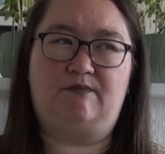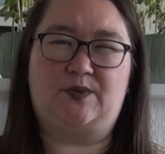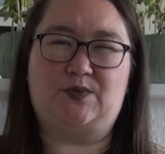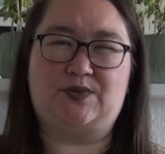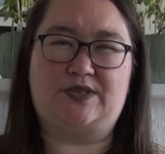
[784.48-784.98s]

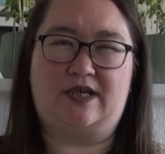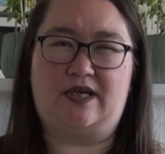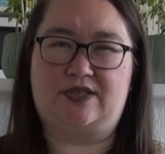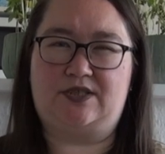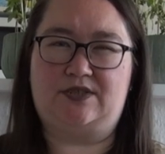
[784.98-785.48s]
Because I
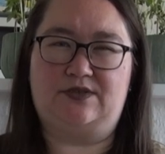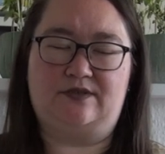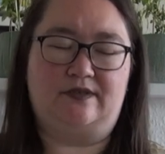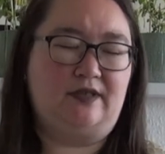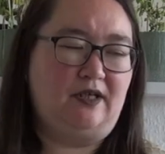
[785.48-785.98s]
had
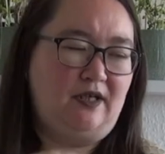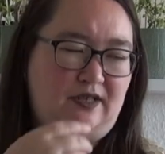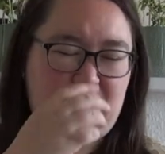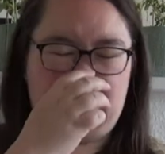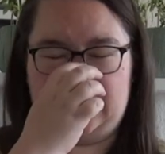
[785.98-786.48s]
to.
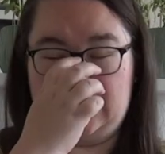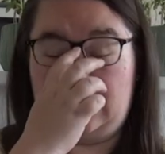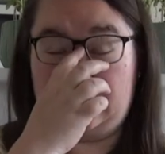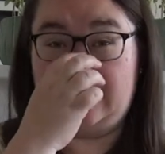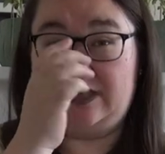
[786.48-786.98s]
There was a
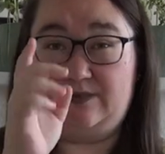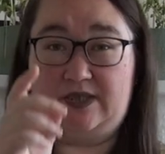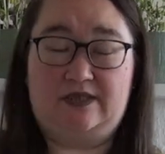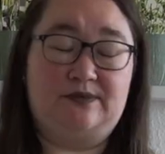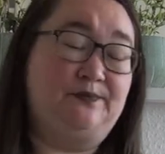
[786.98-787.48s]
knot in the
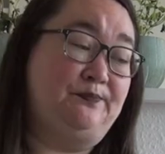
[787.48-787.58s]
middle.